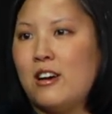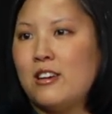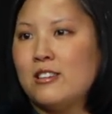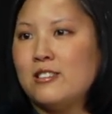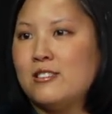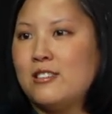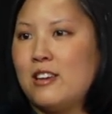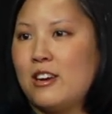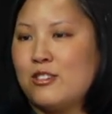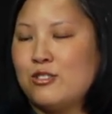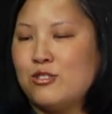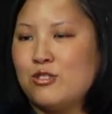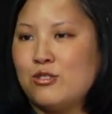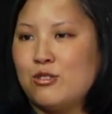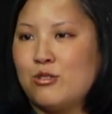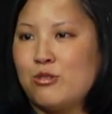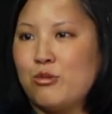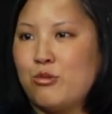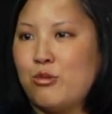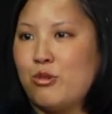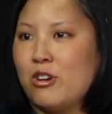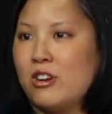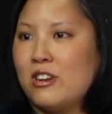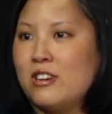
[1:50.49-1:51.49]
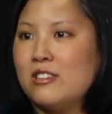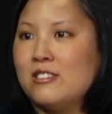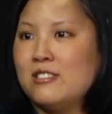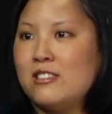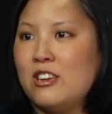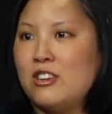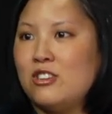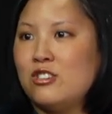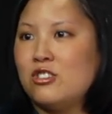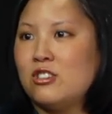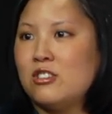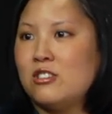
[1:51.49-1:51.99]
sector or
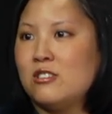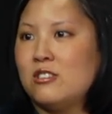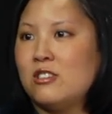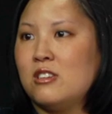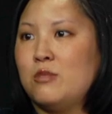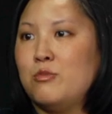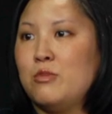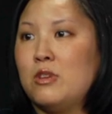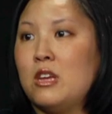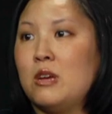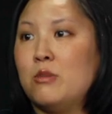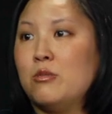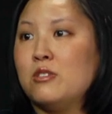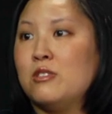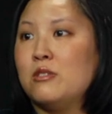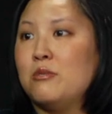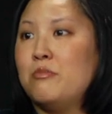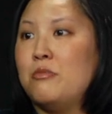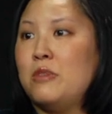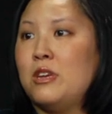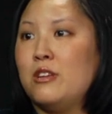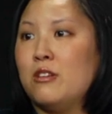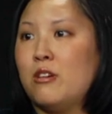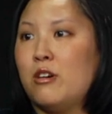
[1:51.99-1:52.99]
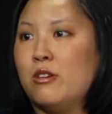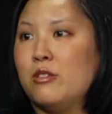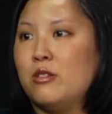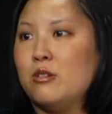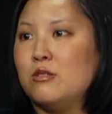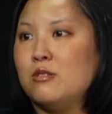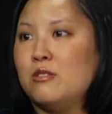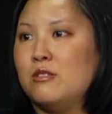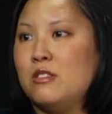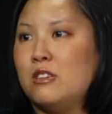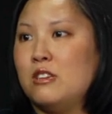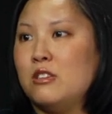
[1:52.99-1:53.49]
organization is going to be able to meet all
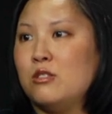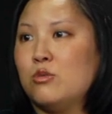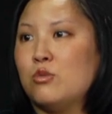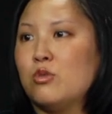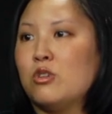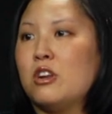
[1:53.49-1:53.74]
those needs.